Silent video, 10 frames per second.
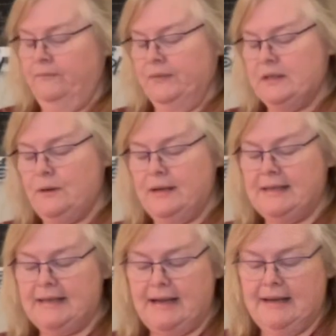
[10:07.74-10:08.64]
So it
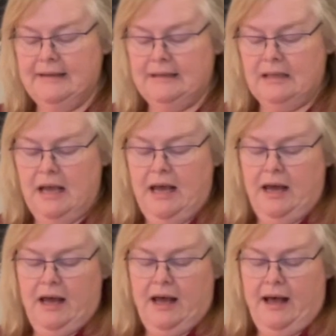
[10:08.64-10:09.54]
says
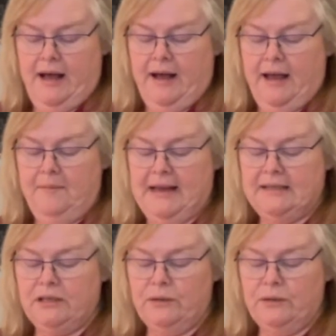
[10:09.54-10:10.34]
it makes 2